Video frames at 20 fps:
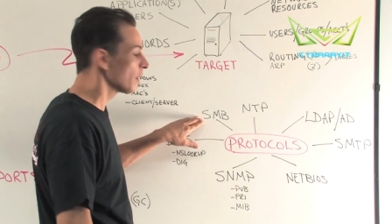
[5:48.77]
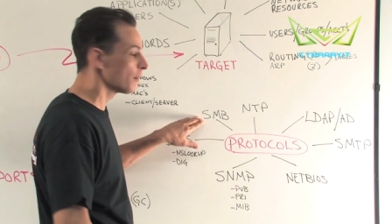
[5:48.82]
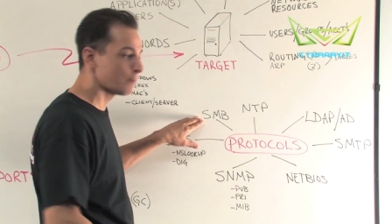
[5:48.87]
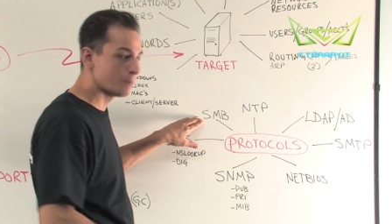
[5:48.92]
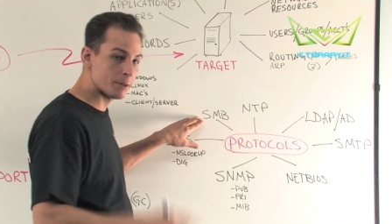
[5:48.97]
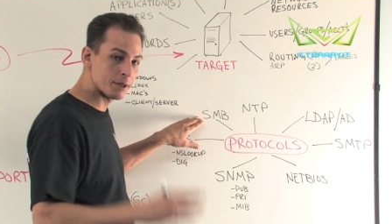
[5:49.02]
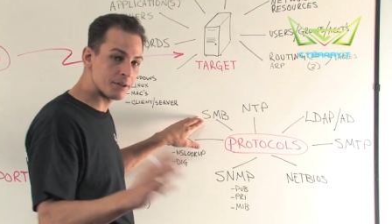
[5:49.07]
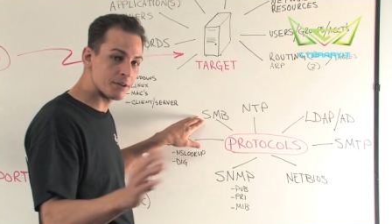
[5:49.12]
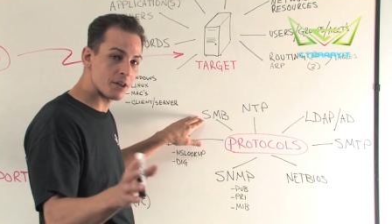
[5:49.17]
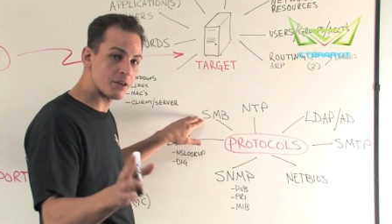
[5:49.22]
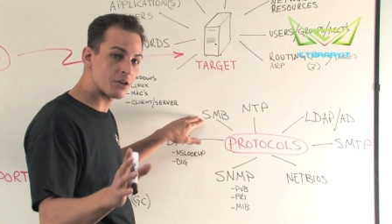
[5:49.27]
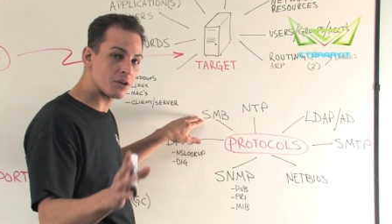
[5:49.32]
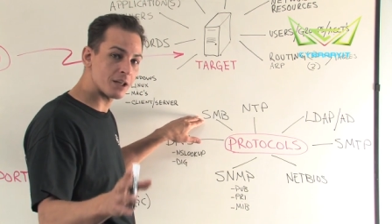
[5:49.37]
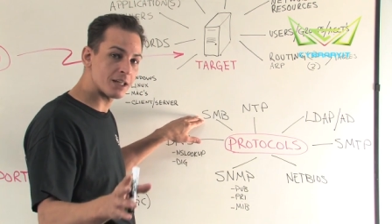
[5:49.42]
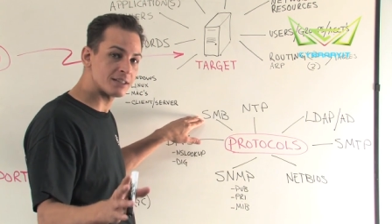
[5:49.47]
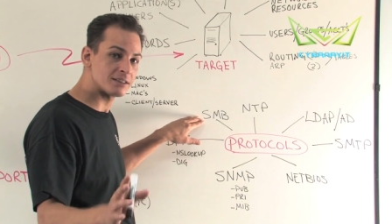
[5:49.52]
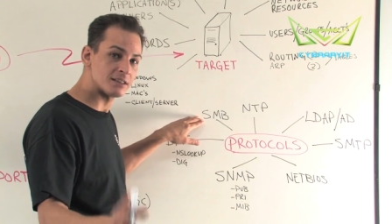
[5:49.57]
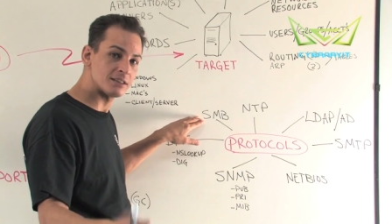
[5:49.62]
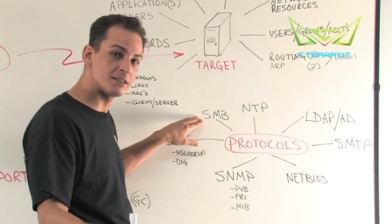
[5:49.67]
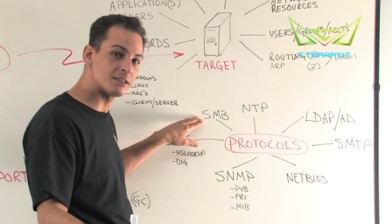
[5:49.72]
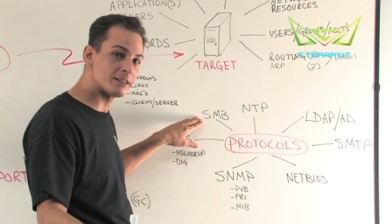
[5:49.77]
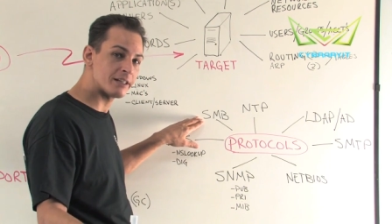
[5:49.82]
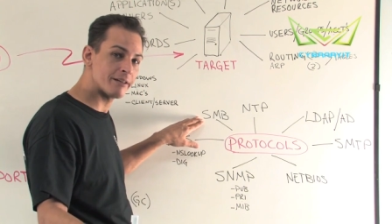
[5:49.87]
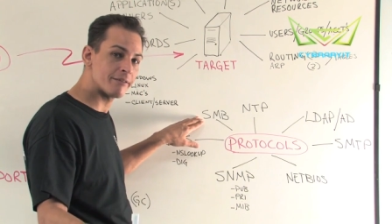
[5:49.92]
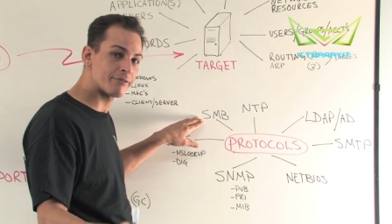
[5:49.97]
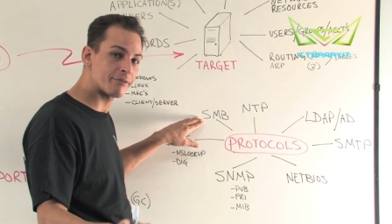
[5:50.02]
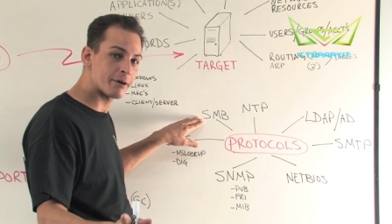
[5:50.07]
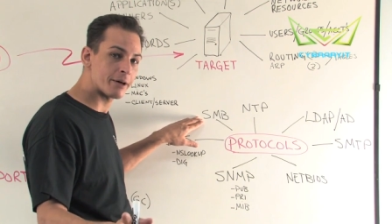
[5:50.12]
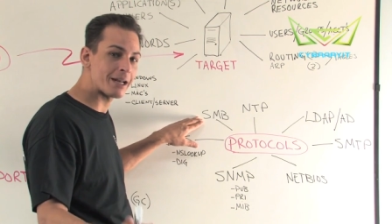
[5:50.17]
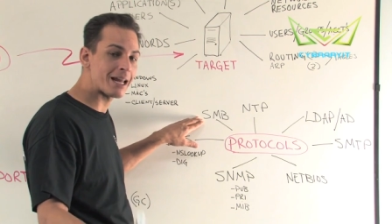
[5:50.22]
but nonetheless it's
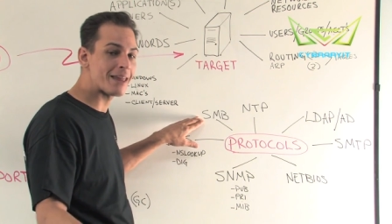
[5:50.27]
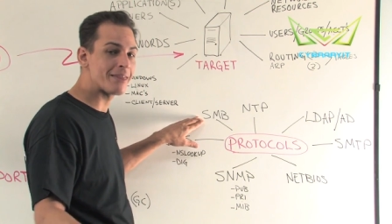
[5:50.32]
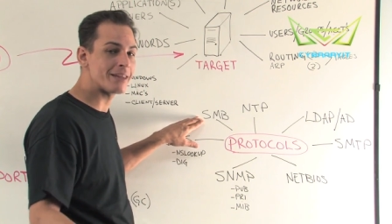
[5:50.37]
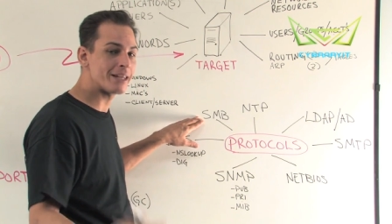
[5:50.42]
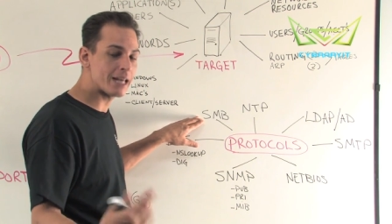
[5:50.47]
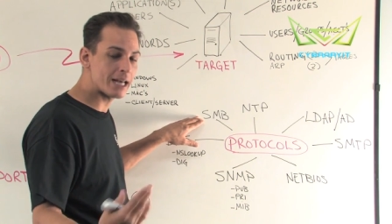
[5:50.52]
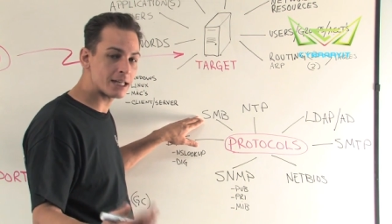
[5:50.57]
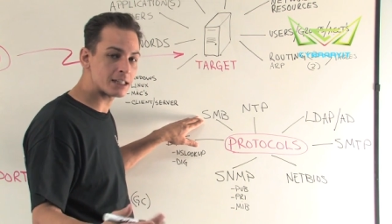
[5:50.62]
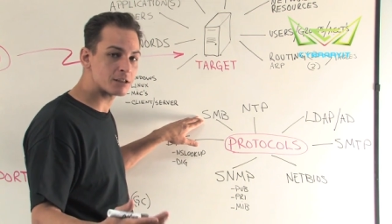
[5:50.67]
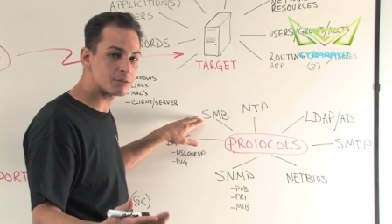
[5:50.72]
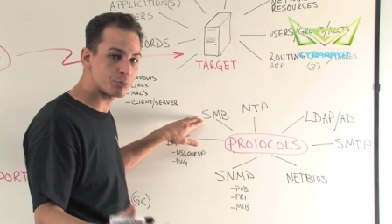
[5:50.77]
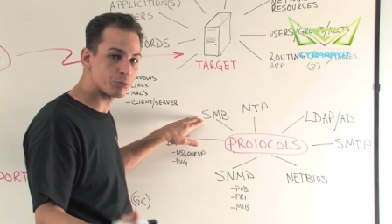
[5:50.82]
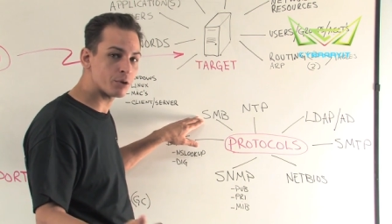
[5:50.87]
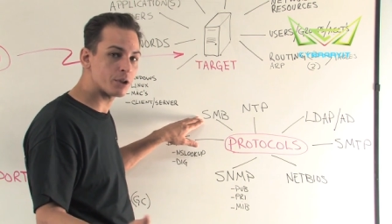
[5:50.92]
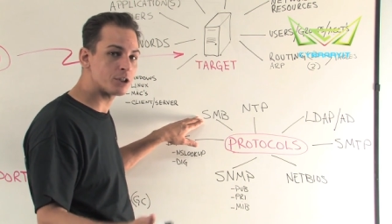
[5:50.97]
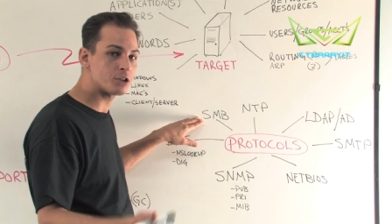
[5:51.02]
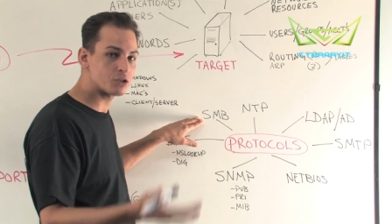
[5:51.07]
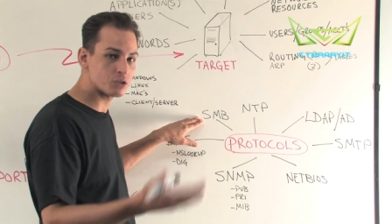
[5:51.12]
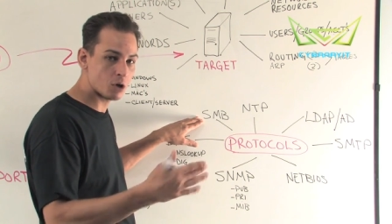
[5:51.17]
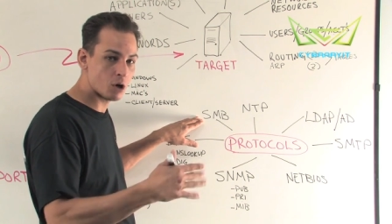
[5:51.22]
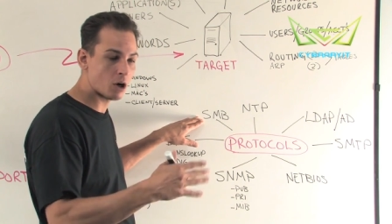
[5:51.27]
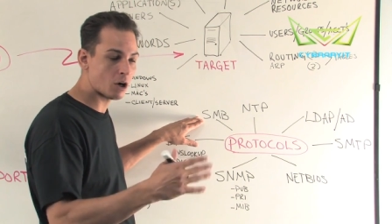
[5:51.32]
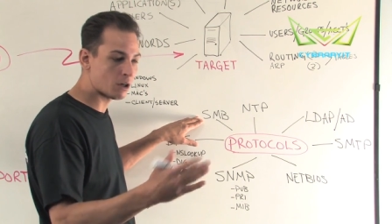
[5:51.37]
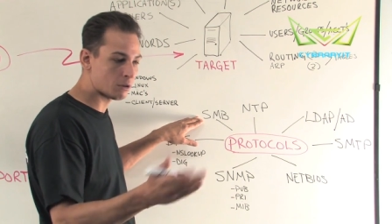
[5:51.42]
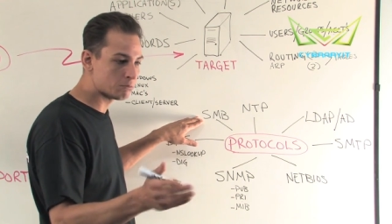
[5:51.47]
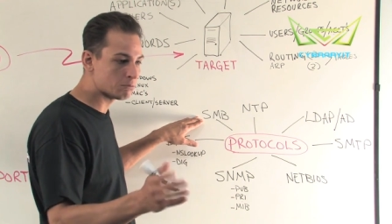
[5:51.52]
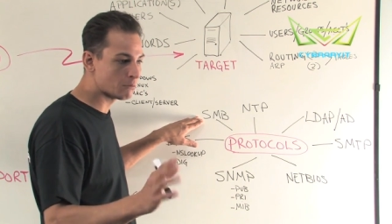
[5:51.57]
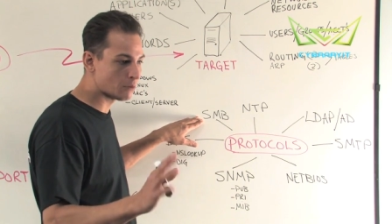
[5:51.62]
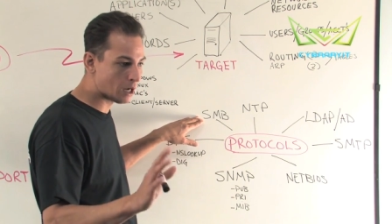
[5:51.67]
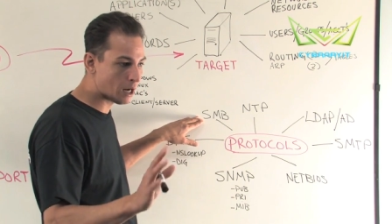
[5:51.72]
different, and the exploits
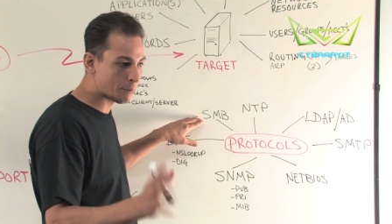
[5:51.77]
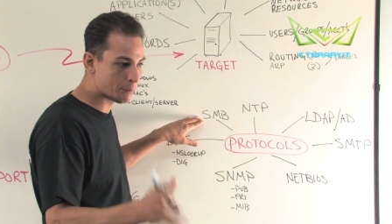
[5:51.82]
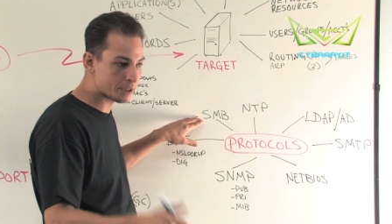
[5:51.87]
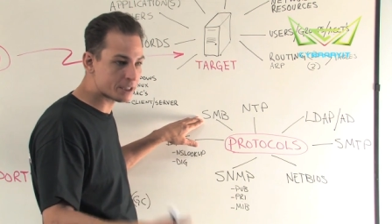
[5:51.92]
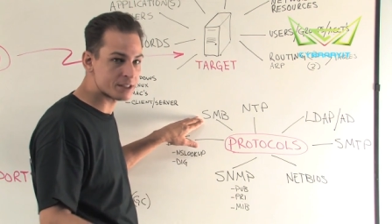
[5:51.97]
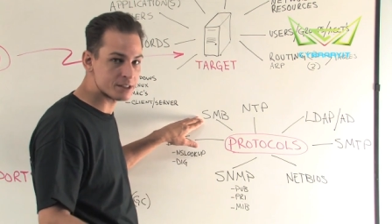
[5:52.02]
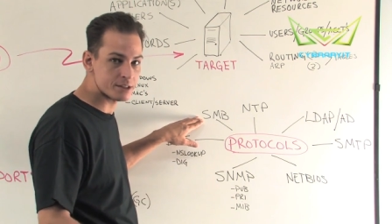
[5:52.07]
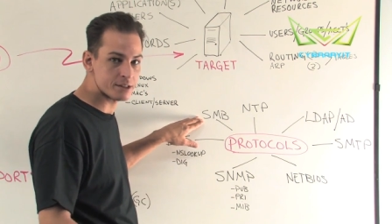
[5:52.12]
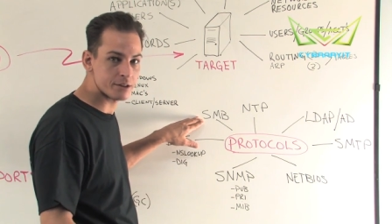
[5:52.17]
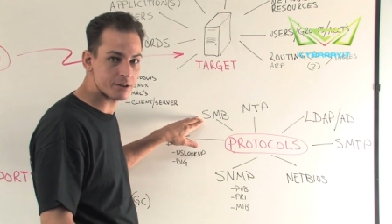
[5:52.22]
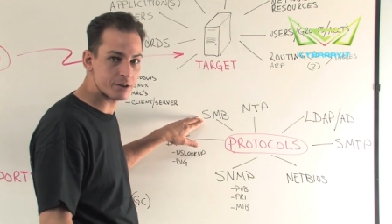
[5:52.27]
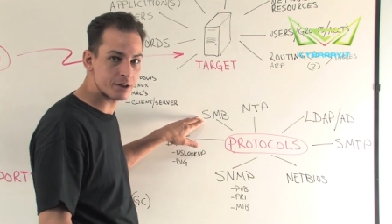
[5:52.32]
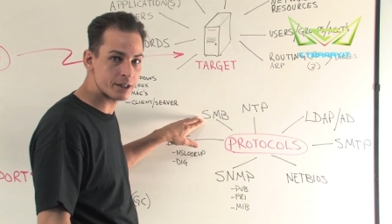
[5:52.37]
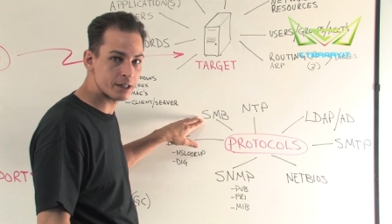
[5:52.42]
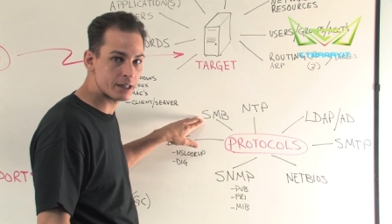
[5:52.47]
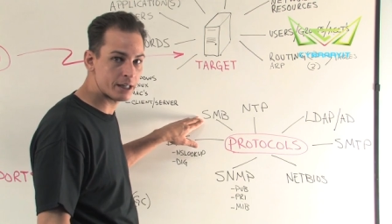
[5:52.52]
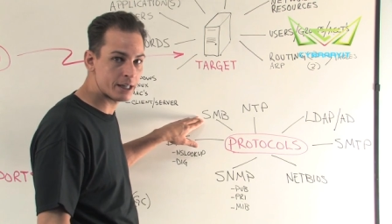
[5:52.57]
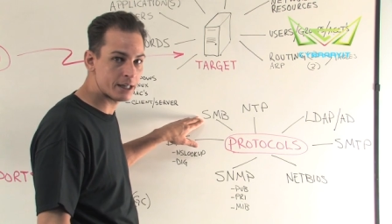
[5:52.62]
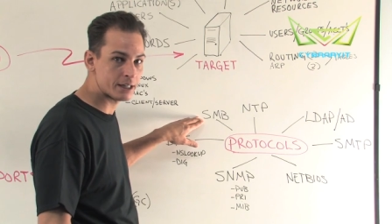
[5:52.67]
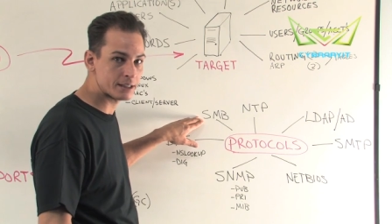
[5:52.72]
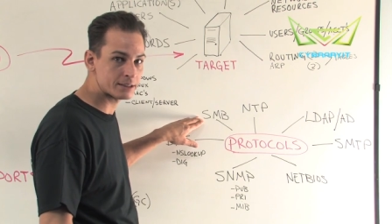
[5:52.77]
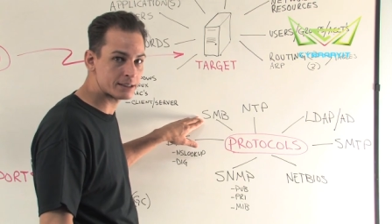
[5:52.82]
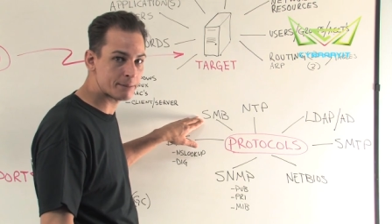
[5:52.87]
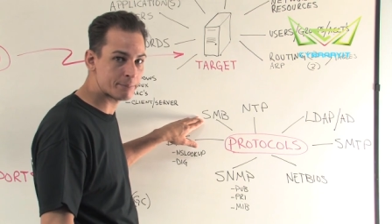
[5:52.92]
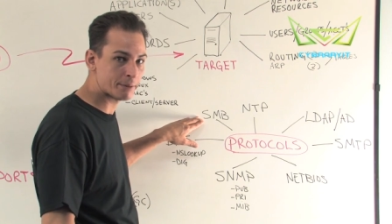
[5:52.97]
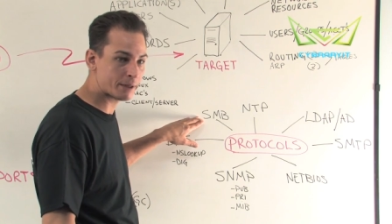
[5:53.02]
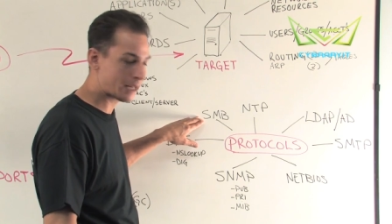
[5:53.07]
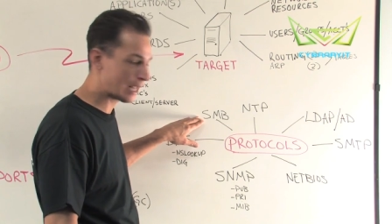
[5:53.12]
are, I would consider it in a separate